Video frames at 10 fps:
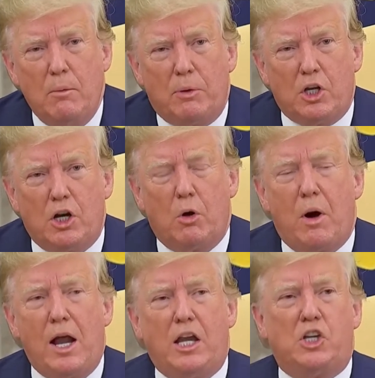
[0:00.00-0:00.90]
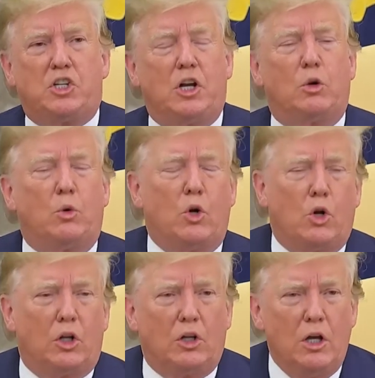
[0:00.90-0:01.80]
But you know what? He still
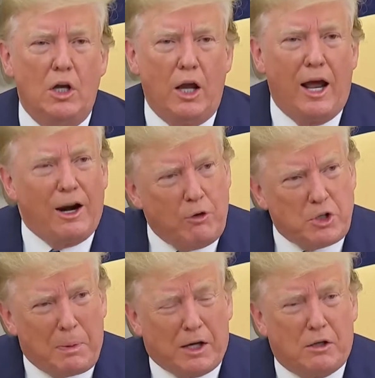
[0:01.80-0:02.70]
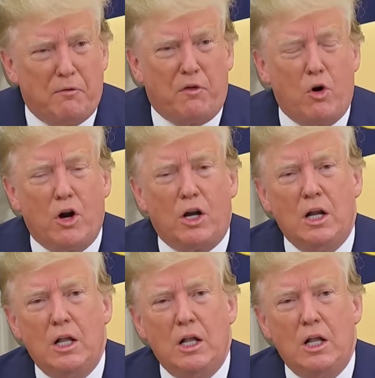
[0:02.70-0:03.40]
ruled, and I respect him for it.